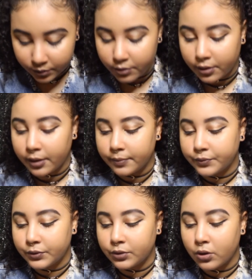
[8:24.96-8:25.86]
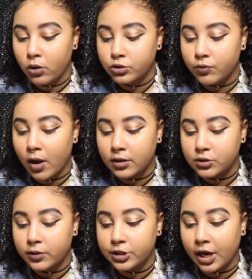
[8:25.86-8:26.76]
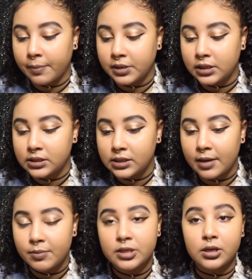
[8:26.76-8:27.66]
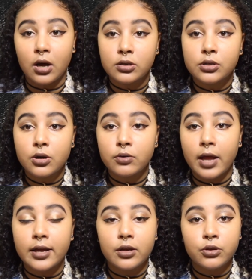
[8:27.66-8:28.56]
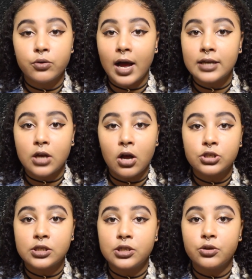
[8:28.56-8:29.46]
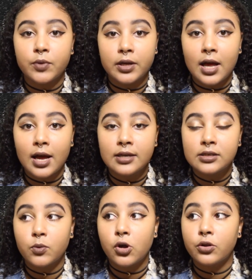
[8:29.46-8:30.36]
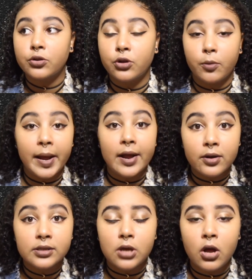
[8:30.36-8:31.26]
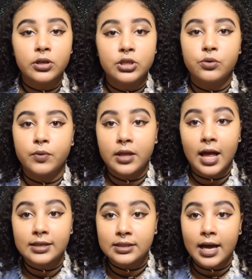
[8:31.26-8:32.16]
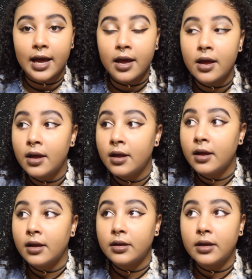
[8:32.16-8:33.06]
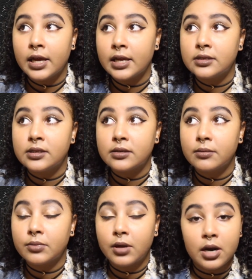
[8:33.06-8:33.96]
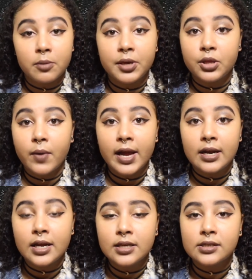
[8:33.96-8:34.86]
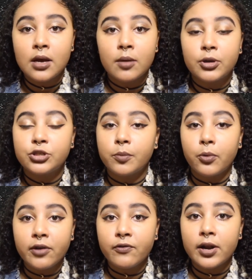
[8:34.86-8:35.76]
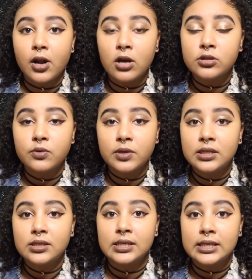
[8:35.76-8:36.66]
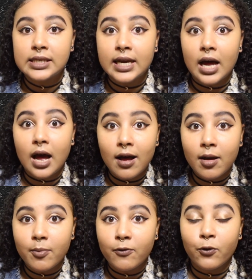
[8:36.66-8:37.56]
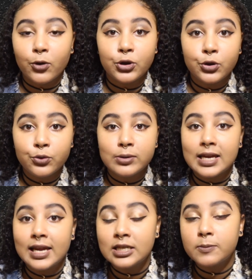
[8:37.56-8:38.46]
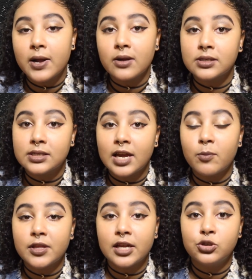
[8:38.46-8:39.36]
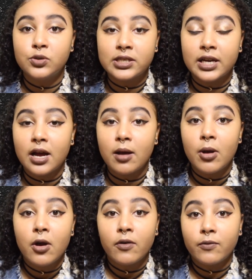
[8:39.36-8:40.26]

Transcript: hold on the whole derogatory japanese statements also like you guys all just need to realize well your parents all need to realize that it's gonna be the way it is. But your boyfriend also needs to stick up for you to his parents the same way that you stick up